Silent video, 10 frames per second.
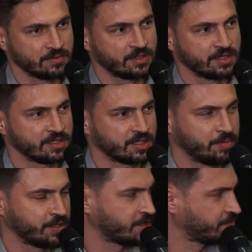
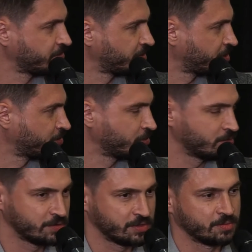abusing
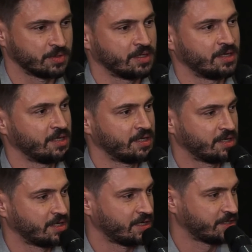um,
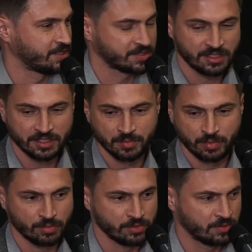the,
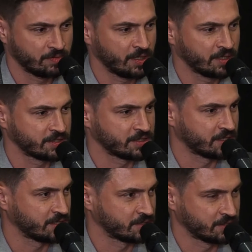uh, the, the
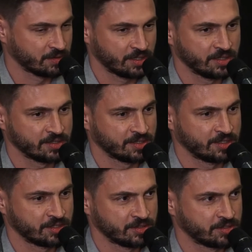construction
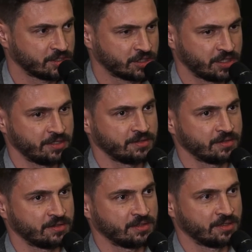uh,
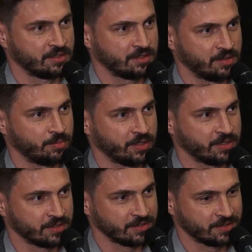standards. Uh,
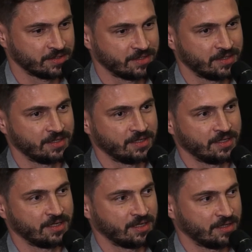um,
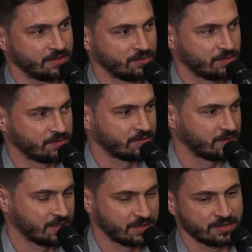let us only
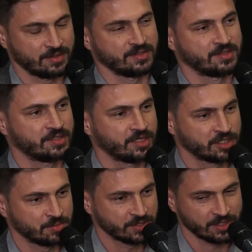compare the
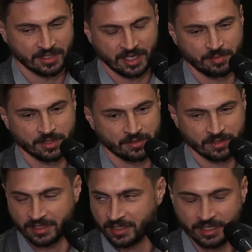following
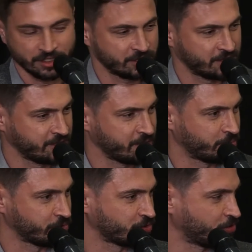numbers. some